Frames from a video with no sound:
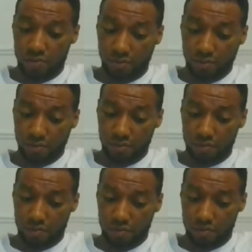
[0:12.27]

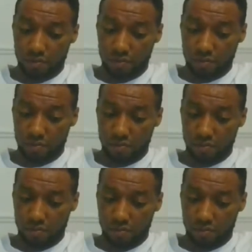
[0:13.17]

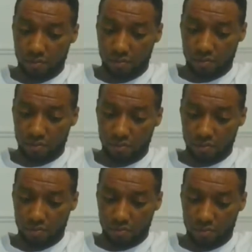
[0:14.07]

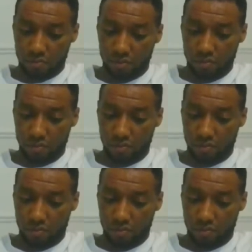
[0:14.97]
No one is speaking in this clip.